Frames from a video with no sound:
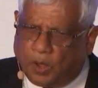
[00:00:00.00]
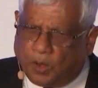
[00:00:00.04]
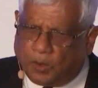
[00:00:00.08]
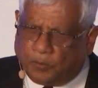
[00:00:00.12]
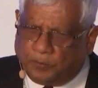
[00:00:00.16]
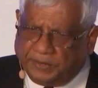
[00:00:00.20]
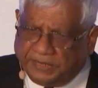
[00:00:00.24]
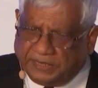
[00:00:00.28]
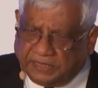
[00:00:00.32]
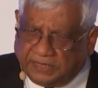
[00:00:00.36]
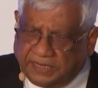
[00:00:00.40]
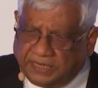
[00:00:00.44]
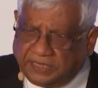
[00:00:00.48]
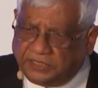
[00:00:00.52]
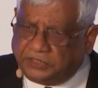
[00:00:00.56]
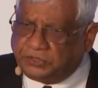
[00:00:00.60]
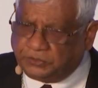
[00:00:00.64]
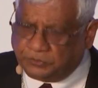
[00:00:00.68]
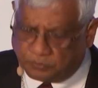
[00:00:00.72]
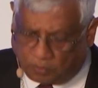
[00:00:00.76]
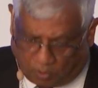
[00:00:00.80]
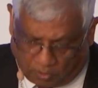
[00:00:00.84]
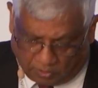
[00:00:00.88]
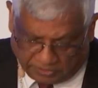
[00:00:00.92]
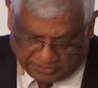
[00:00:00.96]
We need
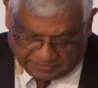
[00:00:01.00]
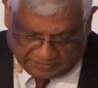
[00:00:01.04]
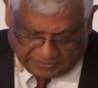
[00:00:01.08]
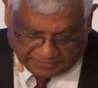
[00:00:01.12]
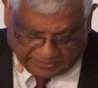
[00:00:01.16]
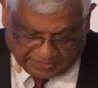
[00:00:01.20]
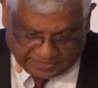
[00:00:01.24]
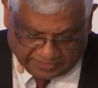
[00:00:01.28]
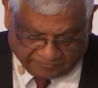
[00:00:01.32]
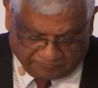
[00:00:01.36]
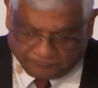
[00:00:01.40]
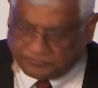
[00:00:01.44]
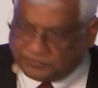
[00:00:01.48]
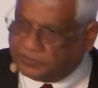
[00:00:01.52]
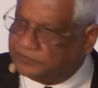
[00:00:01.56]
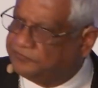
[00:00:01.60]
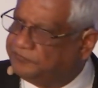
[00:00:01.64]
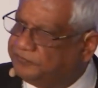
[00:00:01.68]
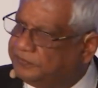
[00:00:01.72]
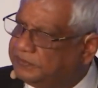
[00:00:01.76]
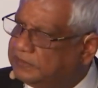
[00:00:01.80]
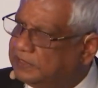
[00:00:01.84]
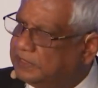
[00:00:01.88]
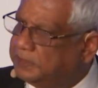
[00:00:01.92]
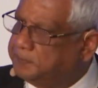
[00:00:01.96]
to honour the gift of
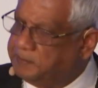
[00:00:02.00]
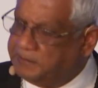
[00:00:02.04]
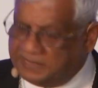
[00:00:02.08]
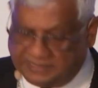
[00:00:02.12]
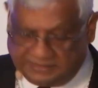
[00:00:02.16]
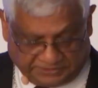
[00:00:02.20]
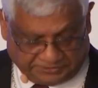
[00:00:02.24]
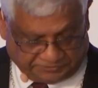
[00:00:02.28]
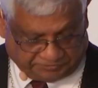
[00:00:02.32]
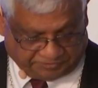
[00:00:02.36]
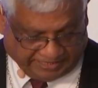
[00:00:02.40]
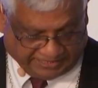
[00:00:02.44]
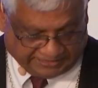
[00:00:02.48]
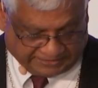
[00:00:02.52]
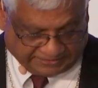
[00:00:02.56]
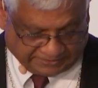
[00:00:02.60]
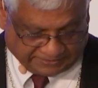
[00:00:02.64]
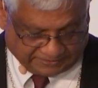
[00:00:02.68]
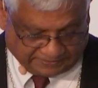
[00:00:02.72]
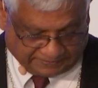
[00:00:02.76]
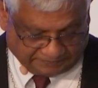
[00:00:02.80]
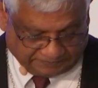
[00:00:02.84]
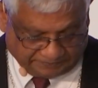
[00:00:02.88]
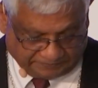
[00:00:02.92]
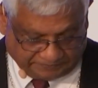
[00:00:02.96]
administration.
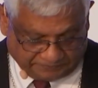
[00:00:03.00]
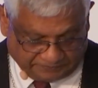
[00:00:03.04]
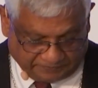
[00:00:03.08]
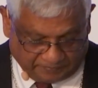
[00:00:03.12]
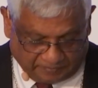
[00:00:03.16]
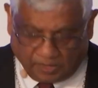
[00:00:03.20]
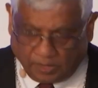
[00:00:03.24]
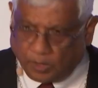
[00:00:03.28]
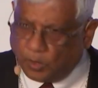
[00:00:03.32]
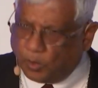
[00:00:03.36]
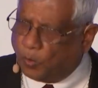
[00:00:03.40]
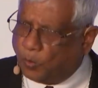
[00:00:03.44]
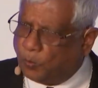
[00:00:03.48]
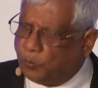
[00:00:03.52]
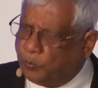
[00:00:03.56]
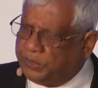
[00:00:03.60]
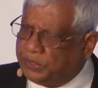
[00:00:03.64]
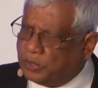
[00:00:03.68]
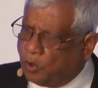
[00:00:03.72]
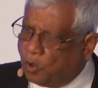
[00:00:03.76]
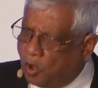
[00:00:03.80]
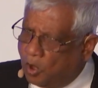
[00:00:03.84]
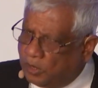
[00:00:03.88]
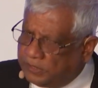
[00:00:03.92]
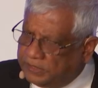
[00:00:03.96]
We
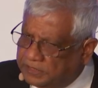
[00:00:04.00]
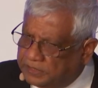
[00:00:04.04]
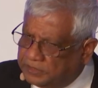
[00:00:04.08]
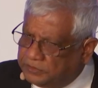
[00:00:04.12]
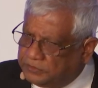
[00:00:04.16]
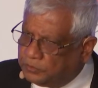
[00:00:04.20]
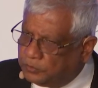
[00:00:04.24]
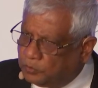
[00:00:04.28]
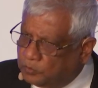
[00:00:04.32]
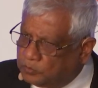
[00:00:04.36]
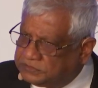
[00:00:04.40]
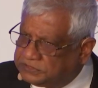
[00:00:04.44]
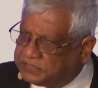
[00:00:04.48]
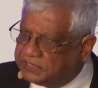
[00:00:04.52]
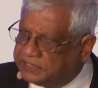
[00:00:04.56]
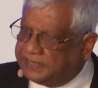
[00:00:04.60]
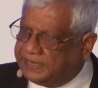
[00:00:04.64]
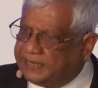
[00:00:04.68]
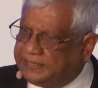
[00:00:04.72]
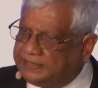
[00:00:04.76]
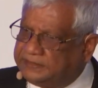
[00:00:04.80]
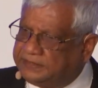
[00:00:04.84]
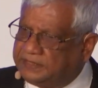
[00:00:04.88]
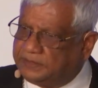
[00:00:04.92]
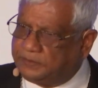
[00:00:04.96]
honour those
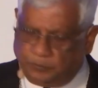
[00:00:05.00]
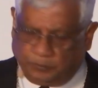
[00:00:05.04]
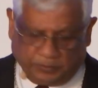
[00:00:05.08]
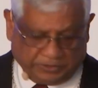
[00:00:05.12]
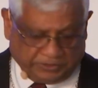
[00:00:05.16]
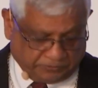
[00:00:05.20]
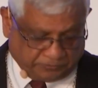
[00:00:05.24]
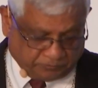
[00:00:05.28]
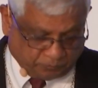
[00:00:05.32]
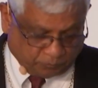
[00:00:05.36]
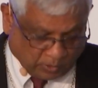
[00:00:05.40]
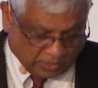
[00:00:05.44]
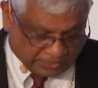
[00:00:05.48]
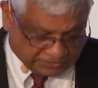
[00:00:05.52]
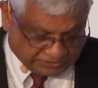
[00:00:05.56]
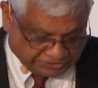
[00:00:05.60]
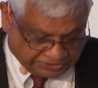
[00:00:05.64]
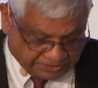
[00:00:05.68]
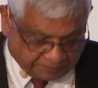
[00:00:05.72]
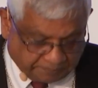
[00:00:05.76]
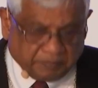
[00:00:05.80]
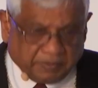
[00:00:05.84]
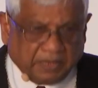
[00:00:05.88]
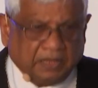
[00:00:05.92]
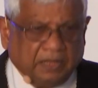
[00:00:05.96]
connected with
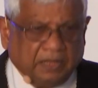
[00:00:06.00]
worship,